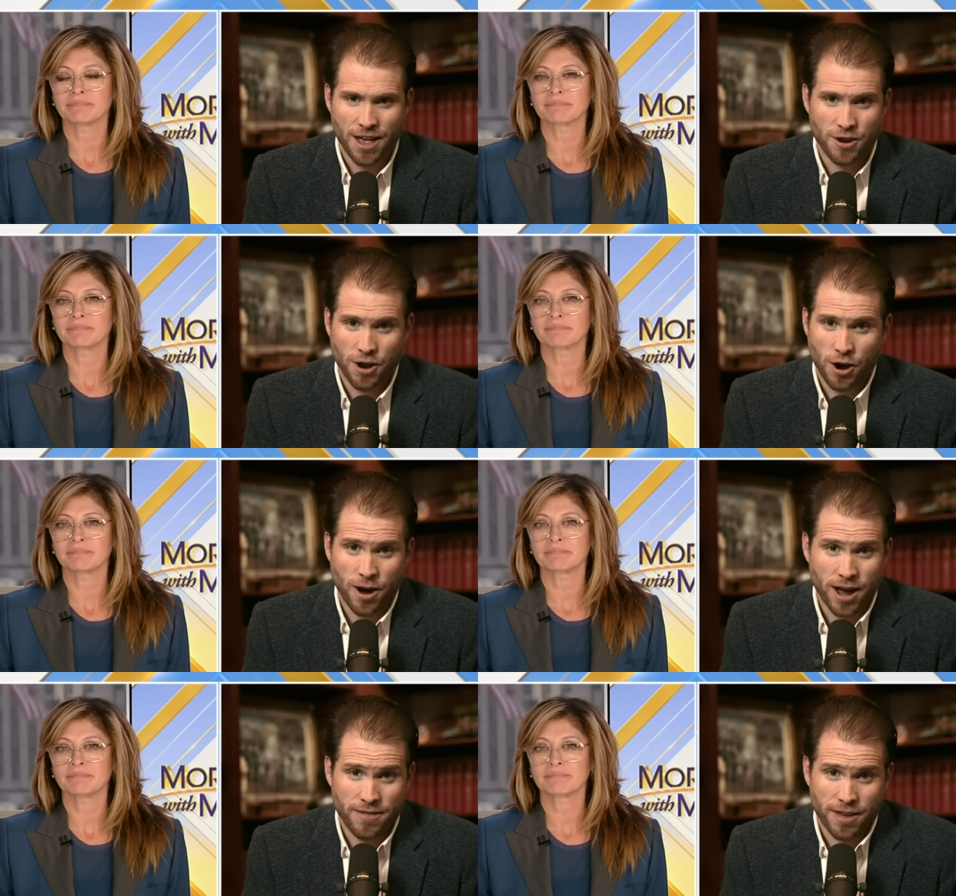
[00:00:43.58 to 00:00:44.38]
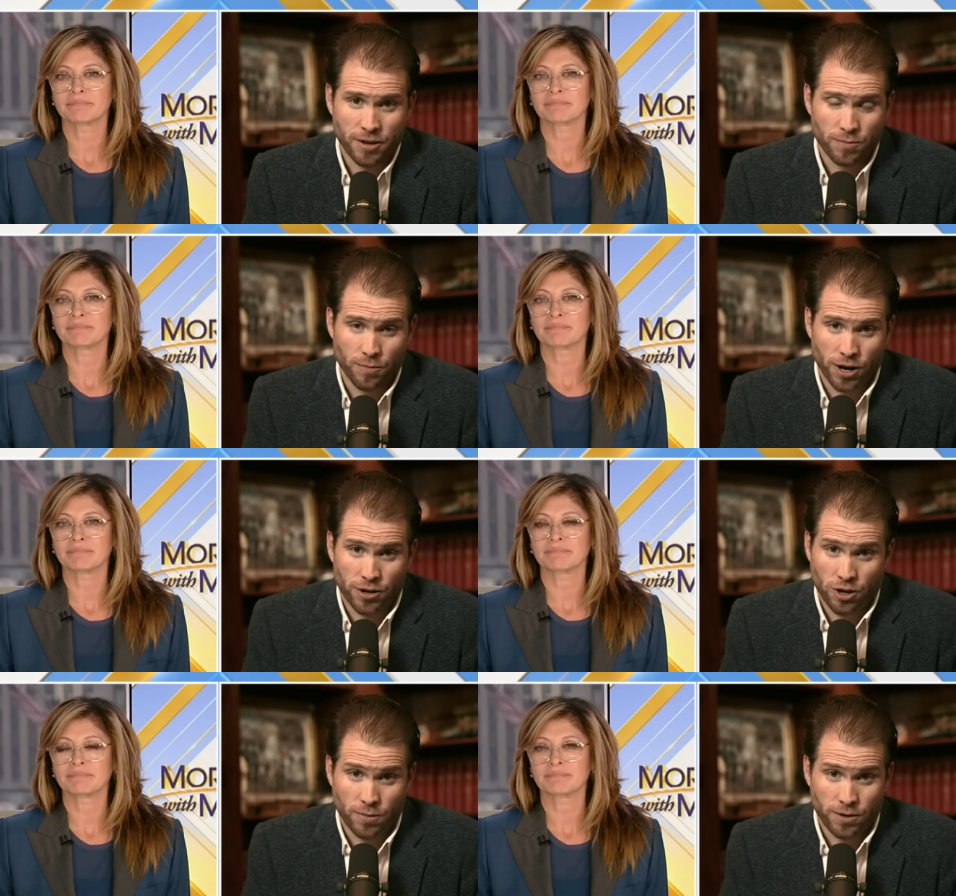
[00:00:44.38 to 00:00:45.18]
Speaker 1: You know, I think
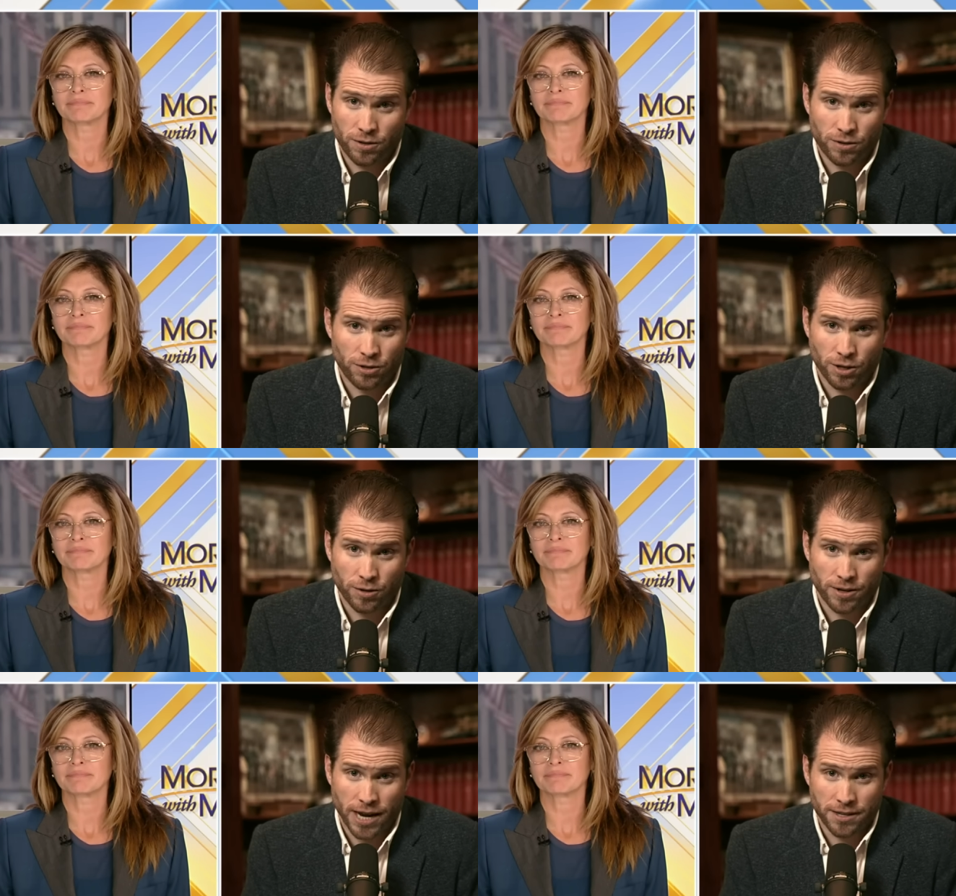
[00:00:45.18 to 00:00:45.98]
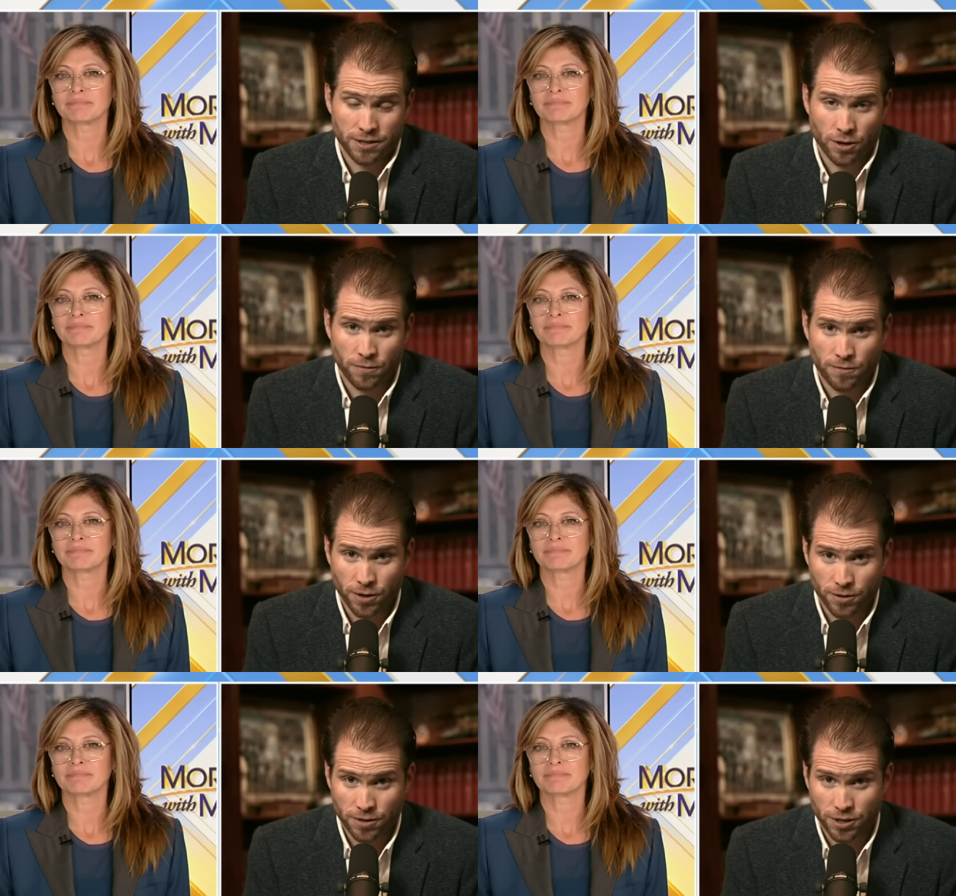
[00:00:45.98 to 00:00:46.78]
Mark Cuban, you know, he has his own
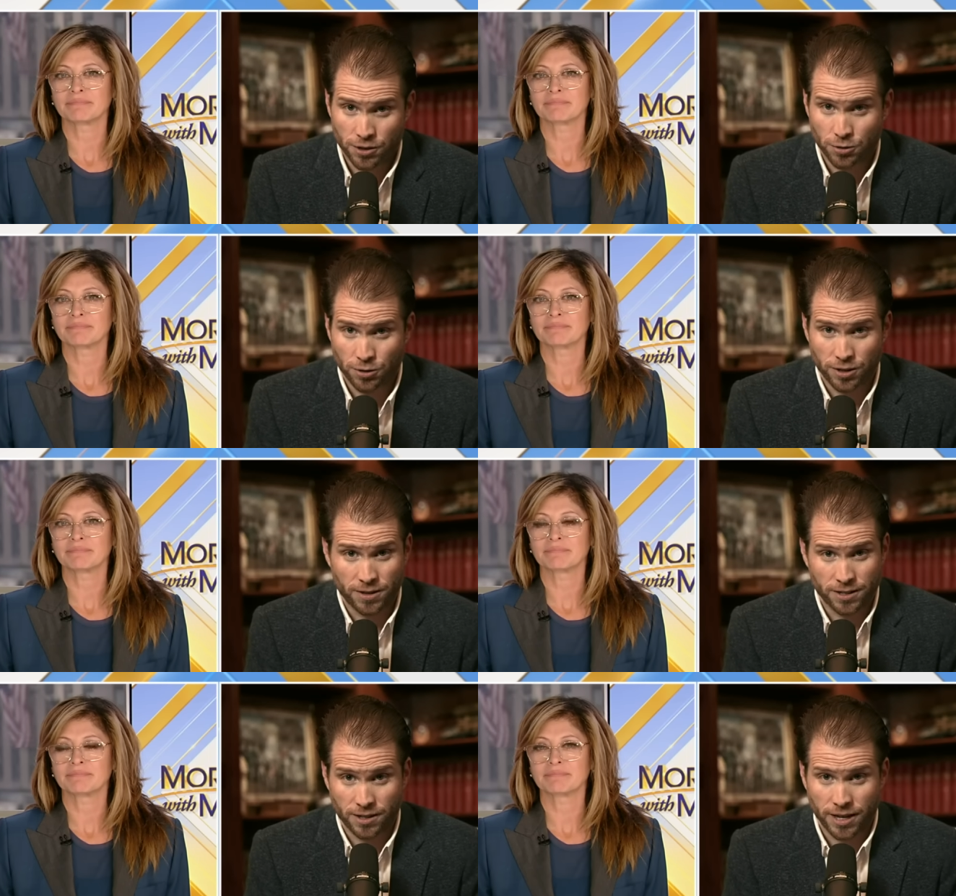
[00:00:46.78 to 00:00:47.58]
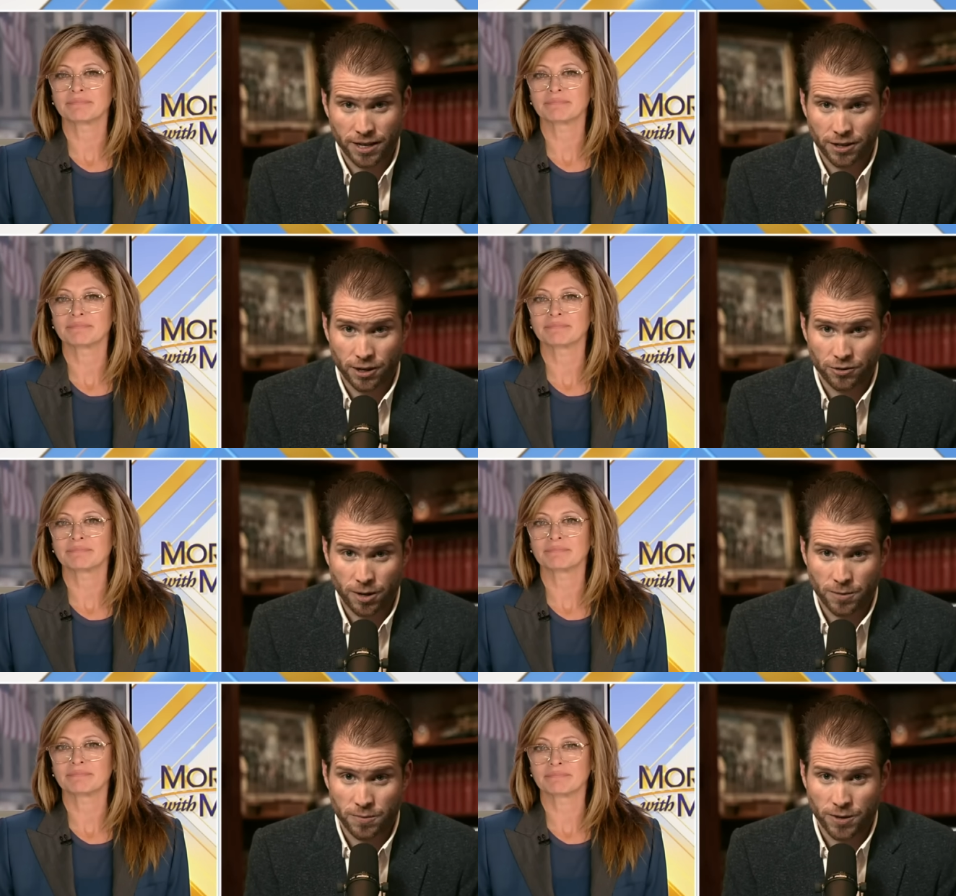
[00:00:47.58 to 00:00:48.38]
views and he truly doesn't like Donald
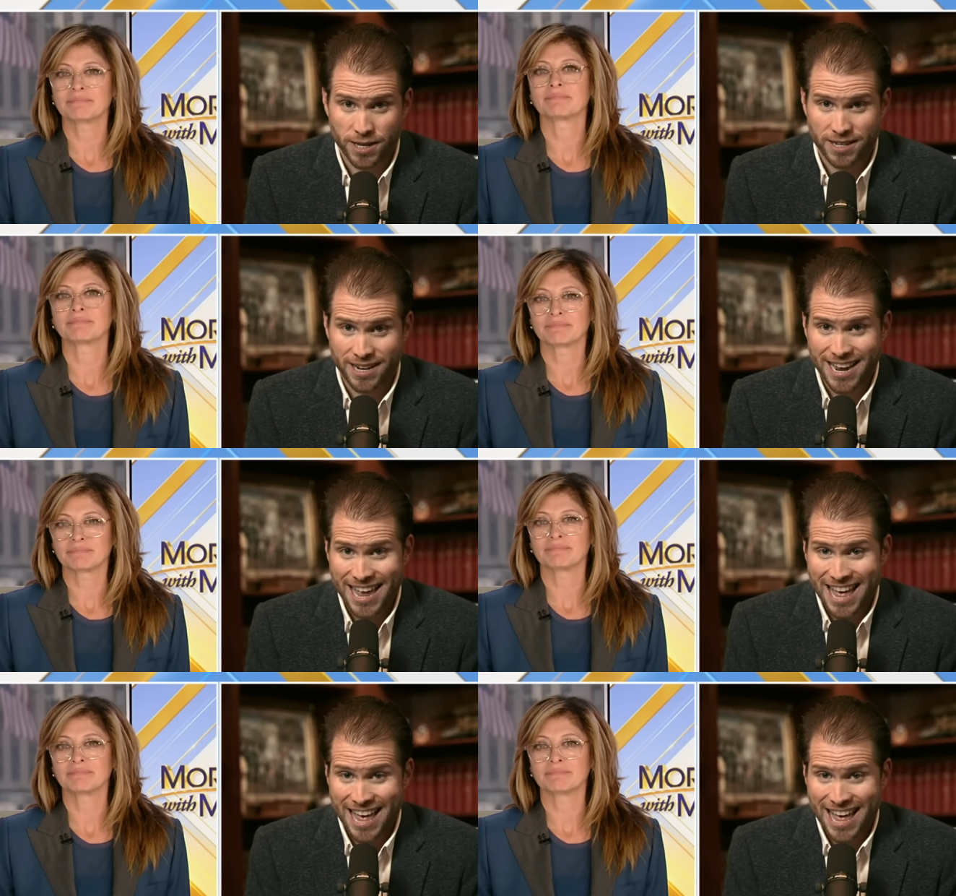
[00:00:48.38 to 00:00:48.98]
Trump as president.